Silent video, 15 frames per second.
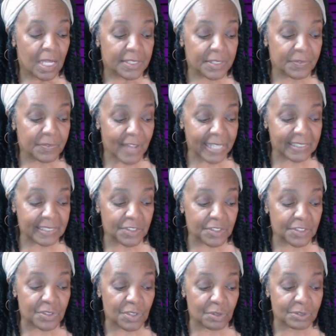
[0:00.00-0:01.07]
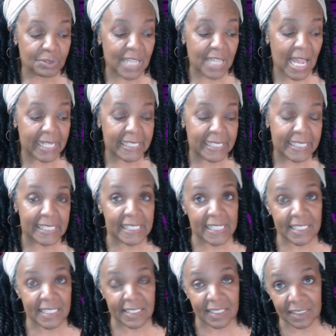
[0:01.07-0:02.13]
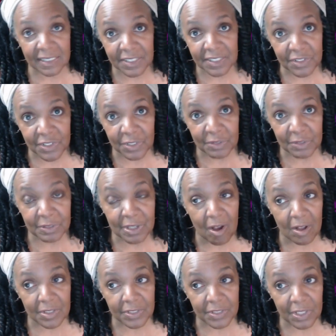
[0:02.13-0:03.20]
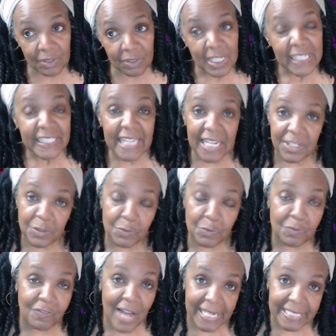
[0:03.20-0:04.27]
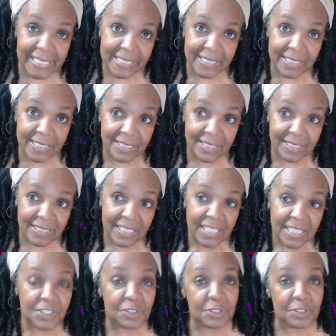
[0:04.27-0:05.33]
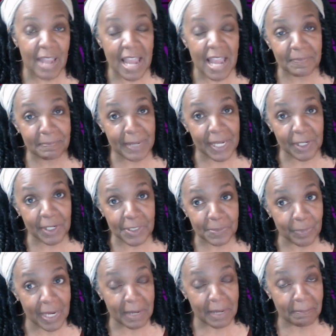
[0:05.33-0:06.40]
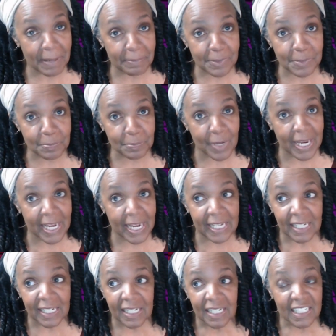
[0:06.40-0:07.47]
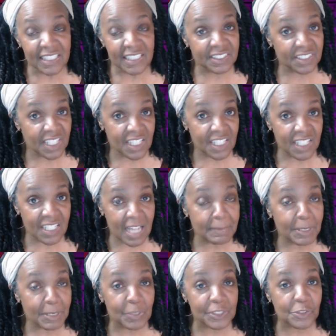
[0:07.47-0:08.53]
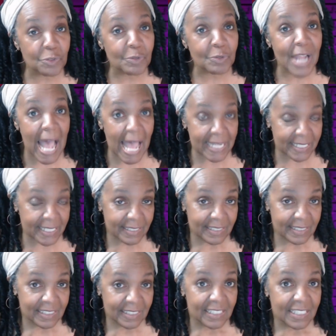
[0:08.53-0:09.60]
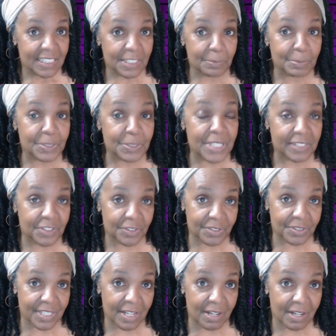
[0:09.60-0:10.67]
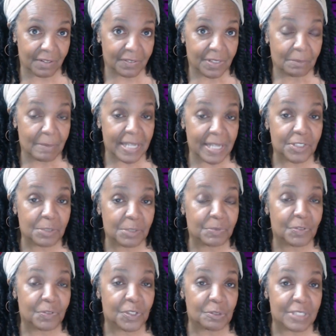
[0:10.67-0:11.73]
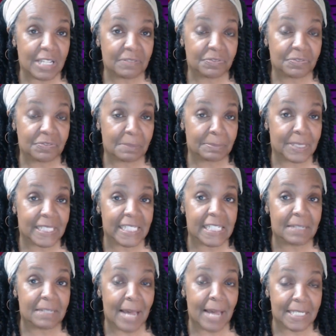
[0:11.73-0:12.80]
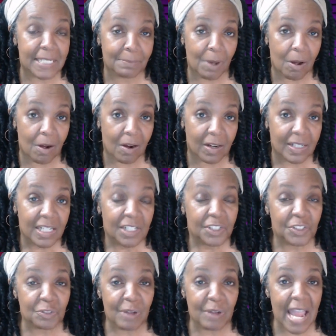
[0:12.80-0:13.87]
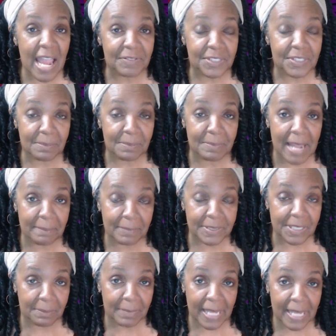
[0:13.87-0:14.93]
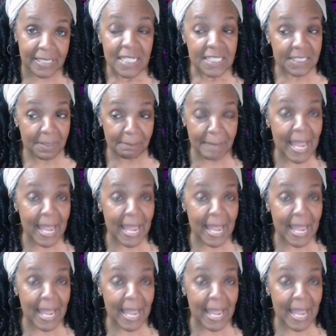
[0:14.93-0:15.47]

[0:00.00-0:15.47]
The fact that you're so tiny is a concern also. Can you fight? Do you have bear spray, pepper spray, a stung? I mean, what you got to protect yourself? Make sure before you set foot up in anybody's bar, you have some some some